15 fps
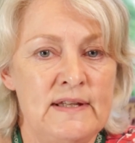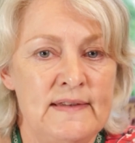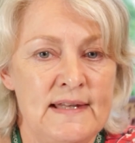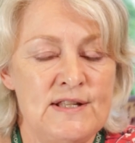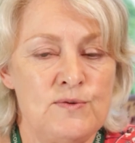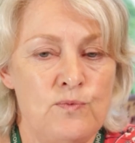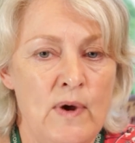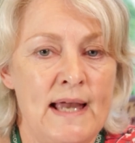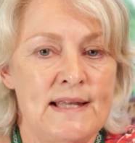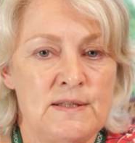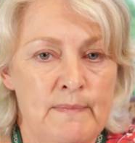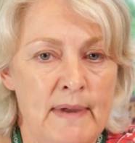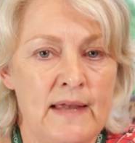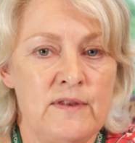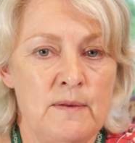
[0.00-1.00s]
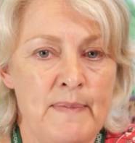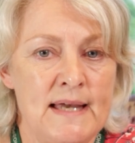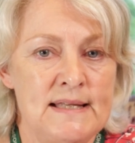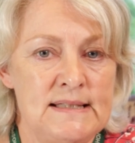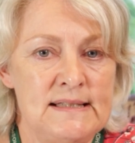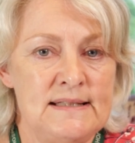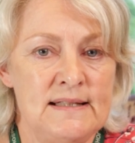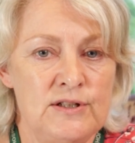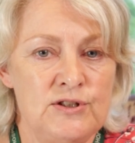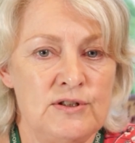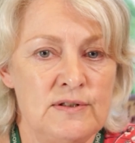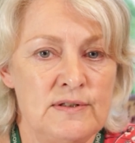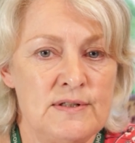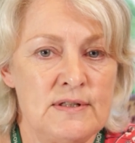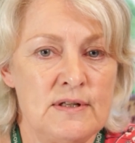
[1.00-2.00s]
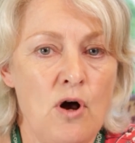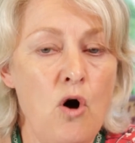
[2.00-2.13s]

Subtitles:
in this way to make the best decisions,